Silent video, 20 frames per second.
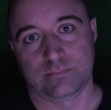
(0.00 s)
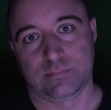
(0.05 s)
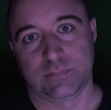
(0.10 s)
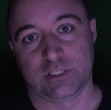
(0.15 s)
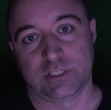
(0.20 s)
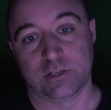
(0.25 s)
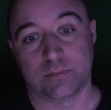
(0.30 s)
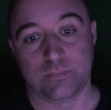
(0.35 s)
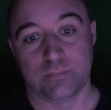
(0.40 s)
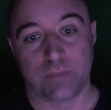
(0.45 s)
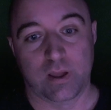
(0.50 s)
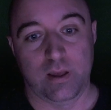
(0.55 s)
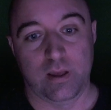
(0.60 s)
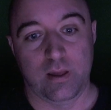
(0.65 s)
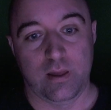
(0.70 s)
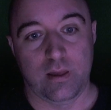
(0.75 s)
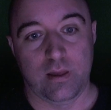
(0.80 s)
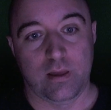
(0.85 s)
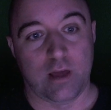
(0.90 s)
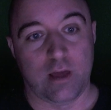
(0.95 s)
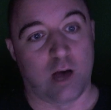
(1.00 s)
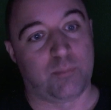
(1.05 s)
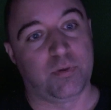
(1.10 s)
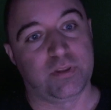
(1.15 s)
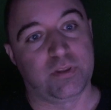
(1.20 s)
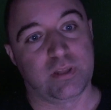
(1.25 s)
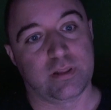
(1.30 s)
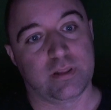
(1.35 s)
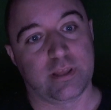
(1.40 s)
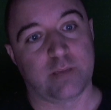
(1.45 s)
So I'll
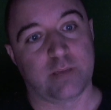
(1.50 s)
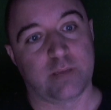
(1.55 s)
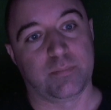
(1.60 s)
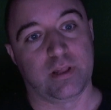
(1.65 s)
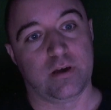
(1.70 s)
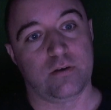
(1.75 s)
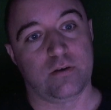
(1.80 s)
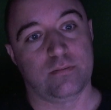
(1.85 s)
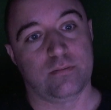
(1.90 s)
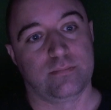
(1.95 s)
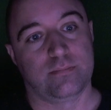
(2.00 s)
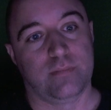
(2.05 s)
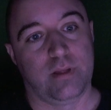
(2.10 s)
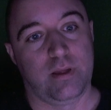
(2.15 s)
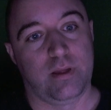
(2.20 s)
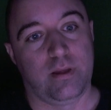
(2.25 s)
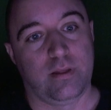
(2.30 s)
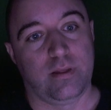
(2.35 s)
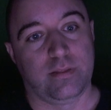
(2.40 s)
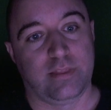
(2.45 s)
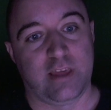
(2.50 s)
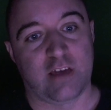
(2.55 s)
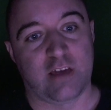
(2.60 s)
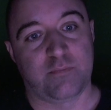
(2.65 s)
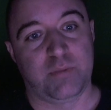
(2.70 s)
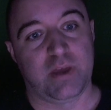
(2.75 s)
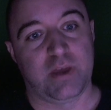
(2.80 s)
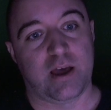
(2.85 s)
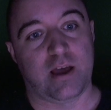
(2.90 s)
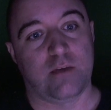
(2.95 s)
put the link below. The
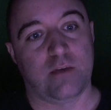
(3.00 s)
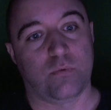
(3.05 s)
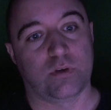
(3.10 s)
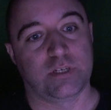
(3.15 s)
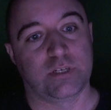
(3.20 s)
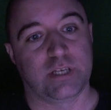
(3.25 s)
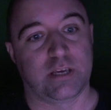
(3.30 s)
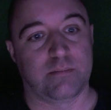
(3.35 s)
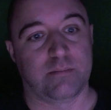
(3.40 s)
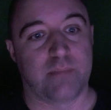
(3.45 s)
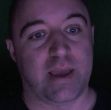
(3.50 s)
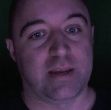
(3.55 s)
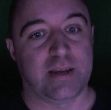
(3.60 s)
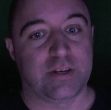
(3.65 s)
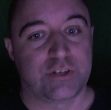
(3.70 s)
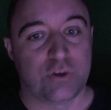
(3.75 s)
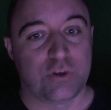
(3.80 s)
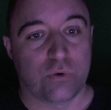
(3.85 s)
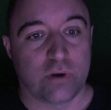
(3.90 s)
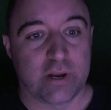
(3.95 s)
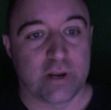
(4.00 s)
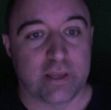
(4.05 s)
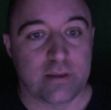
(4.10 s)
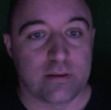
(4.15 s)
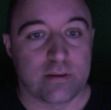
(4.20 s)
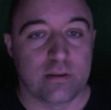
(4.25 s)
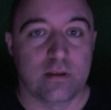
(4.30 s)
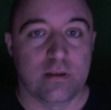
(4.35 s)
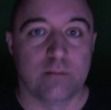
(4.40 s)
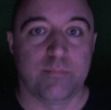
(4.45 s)
FBI wanting mandatory
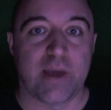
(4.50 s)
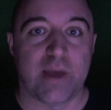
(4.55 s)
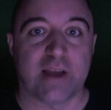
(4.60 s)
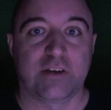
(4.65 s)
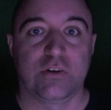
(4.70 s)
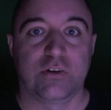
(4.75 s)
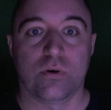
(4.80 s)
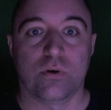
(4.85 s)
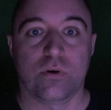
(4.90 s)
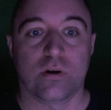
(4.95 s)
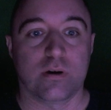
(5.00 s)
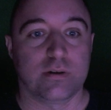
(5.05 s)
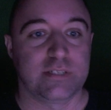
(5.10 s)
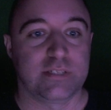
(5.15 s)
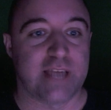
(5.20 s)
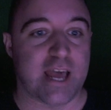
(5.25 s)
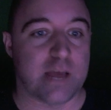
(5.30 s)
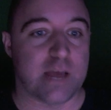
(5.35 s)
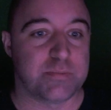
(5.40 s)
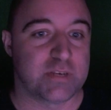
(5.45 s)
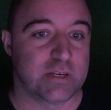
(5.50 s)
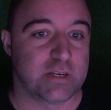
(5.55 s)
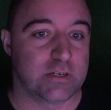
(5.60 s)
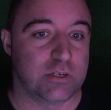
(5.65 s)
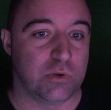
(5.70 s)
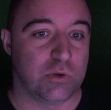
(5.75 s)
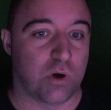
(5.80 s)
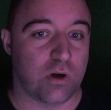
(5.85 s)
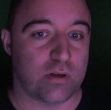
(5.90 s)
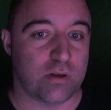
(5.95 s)
backdoor taps
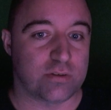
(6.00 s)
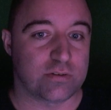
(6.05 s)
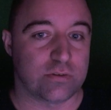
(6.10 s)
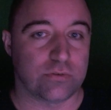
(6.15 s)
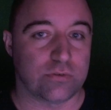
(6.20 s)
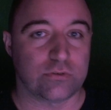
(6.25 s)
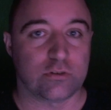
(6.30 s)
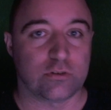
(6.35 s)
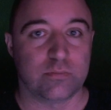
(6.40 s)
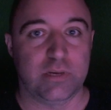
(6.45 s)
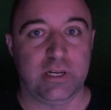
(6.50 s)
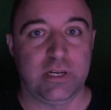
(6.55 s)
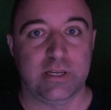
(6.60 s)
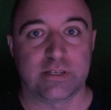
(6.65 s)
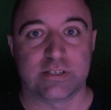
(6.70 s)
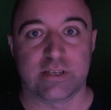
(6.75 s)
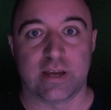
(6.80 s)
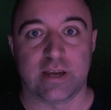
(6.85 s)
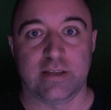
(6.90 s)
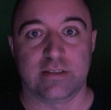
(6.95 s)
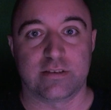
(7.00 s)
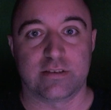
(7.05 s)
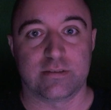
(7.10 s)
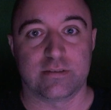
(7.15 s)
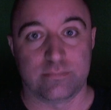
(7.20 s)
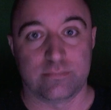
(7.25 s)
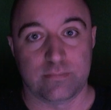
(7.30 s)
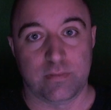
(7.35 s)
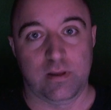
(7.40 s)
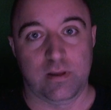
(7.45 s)
into all social media sites.
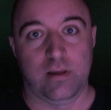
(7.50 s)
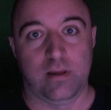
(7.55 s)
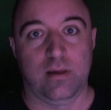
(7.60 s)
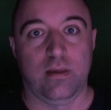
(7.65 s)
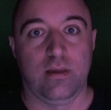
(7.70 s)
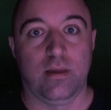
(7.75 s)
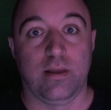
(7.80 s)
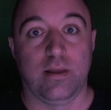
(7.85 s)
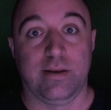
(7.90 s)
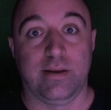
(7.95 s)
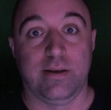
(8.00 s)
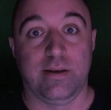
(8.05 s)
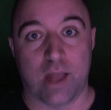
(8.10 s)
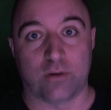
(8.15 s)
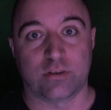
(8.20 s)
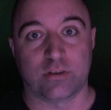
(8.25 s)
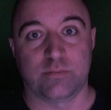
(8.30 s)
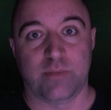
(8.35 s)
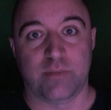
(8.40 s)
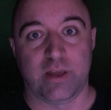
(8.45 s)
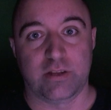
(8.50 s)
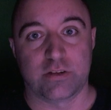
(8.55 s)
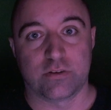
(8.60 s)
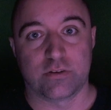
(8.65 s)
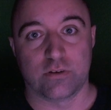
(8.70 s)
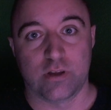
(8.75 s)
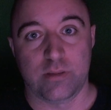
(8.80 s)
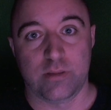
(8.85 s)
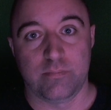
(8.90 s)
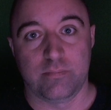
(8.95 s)
Now it's
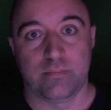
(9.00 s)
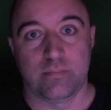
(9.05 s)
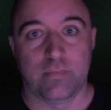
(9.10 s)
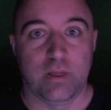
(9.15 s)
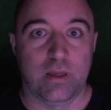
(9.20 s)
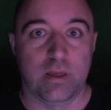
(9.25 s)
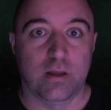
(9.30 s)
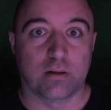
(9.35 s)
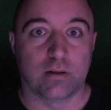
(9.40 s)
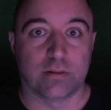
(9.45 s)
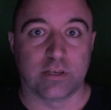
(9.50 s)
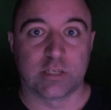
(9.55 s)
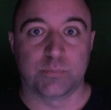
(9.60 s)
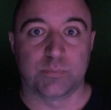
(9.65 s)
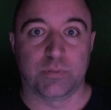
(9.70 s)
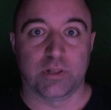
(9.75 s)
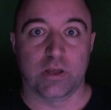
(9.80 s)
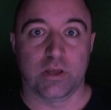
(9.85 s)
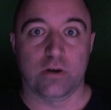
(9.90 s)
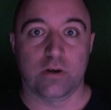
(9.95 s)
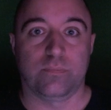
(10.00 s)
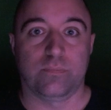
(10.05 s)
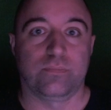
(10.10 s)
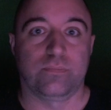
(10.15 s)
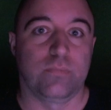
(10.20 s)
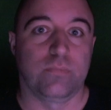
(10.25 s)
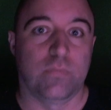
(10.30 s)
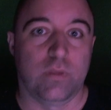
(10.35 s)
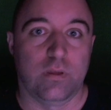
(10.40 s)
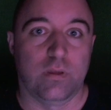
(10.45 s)
mainstream. Links below.
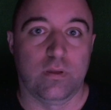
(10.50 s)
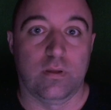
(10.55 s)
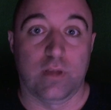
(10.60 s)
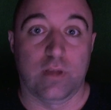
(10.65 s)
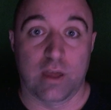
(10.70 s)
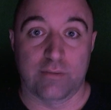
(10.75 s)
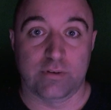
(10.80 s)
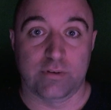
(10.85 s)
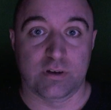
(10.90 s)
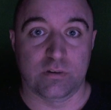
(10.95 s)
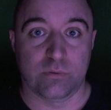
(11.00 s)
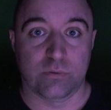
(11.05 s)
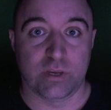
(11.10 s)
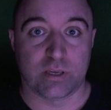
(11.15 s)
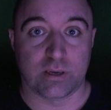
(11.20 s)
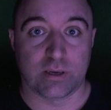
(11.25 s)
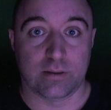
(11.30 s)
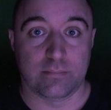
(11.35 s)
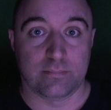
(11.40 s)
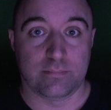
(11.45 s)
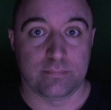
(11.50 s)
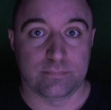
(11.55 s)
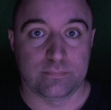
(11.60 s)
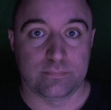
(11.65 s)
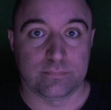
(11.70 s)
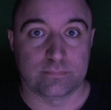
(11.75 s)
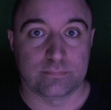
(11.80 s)
Have a good weekend.